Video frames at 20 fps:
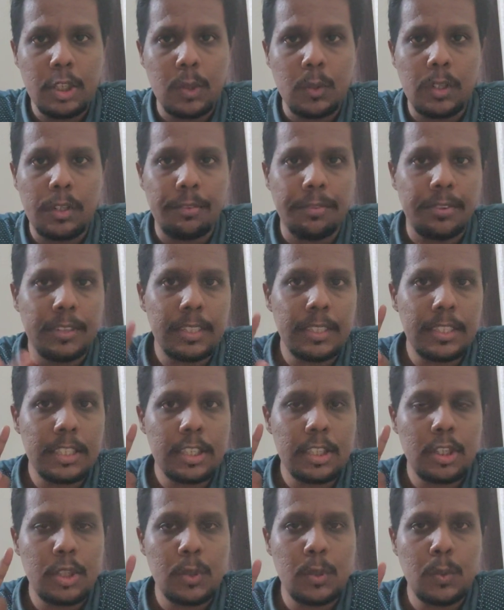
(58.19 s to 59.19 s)
to you the
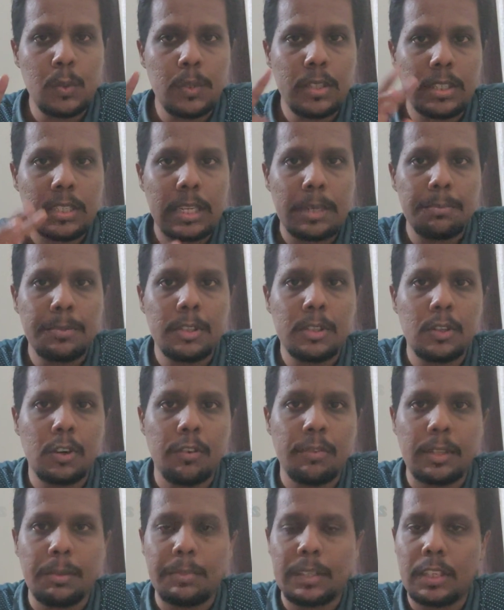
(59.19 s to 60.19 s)
first two steps
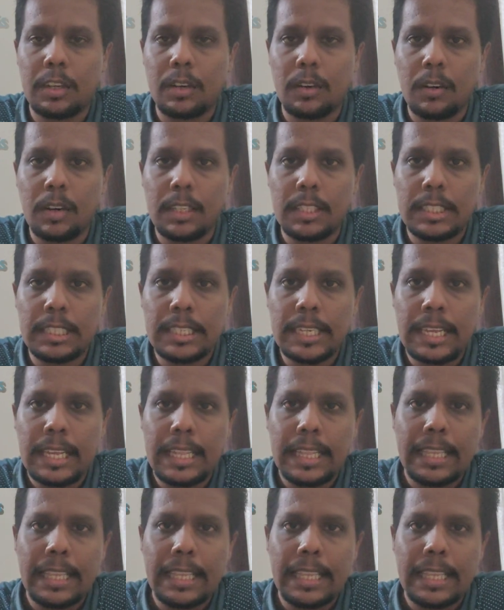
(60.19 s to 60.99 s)
of the methodology,